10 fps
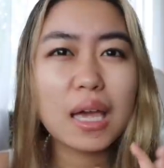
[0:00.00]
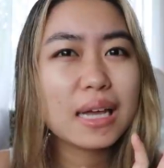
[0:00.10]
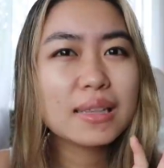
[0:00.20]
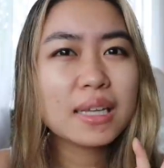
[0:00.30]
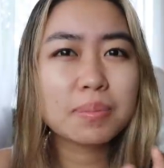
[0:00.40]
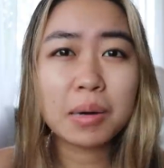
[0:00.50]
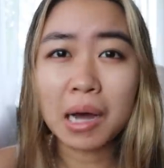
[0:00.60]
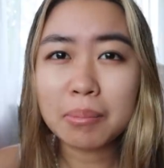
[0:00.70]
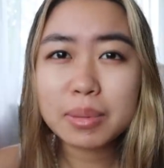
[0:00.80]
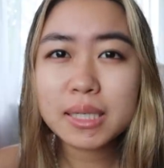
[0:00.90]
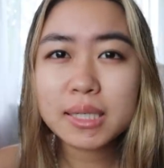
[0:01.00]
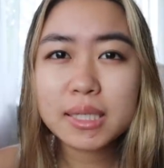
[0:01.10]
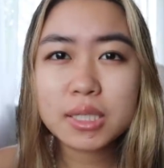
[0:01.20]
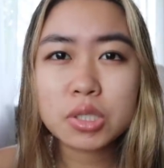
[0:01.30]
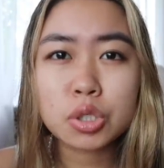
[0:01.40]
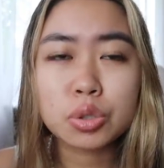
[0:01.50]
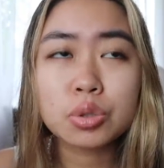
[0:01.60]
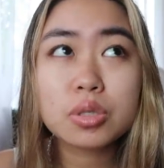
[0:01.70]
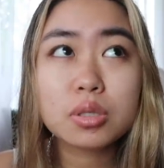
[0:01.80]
It had like pumpkin in it too,